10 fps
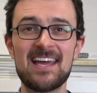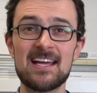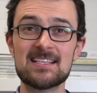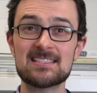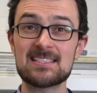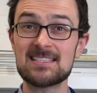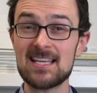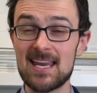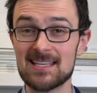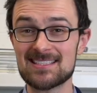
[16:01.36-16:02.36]

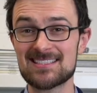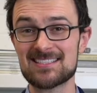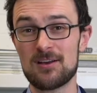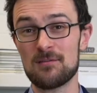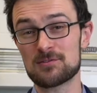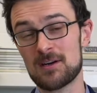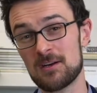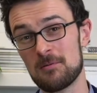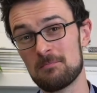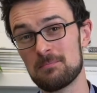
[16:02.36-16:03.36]
sense of trying
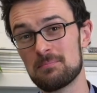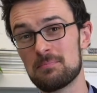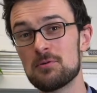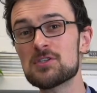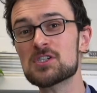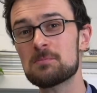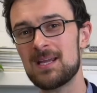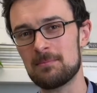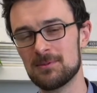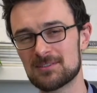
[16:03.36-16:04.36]
to push
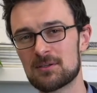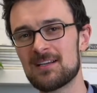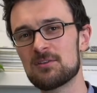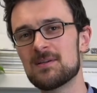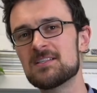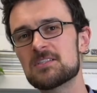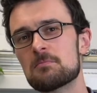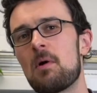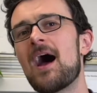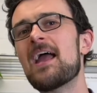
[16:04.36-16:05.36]
people, trying to
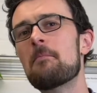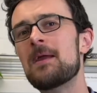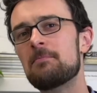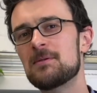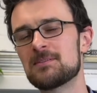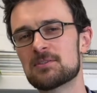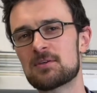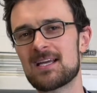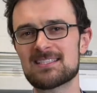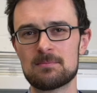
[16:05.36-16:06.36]
inspire people to
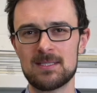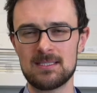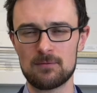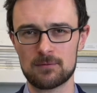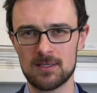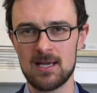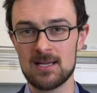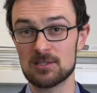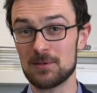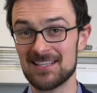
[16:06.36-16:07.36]
try something different,
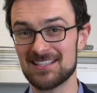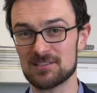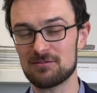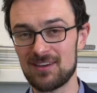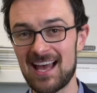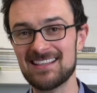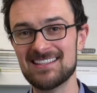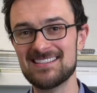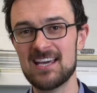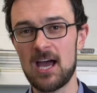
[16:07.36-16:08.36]
that we think is a
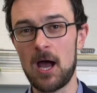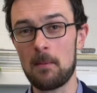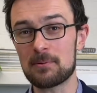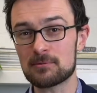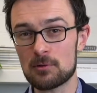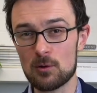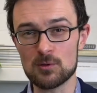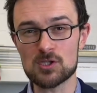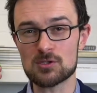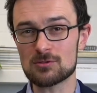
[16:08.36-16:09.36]
valid
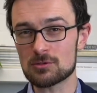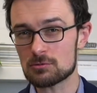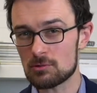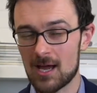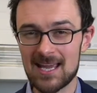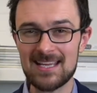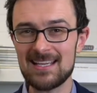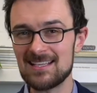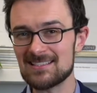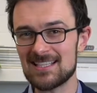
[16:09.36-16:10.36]
approach to
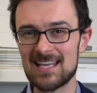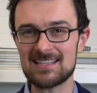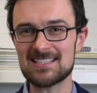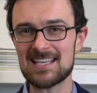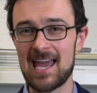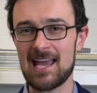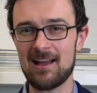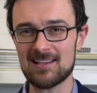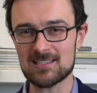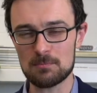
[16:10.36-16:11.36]
trying to get this
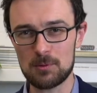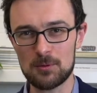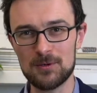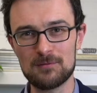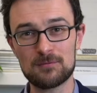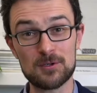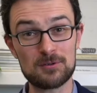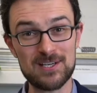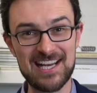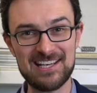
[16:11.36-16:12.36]
AI support for
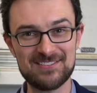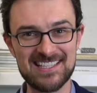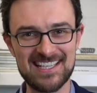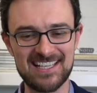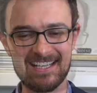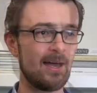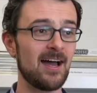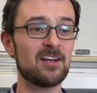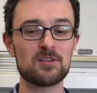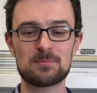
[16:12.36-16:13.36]
creative thinking.
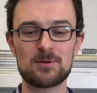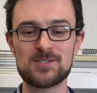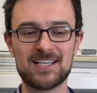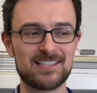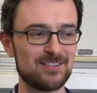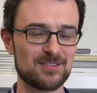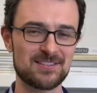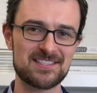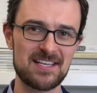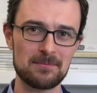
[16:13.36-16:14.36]
Another project along
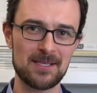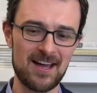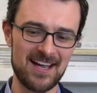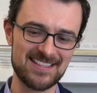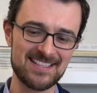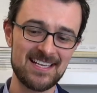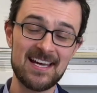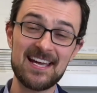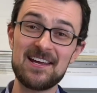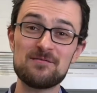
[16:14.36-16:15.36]
the same line
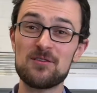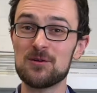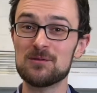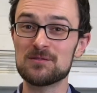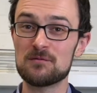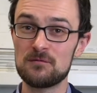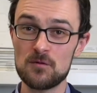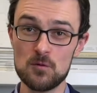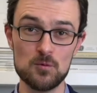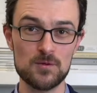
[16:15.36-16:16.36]
involved
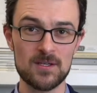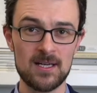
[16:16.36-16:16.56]
food.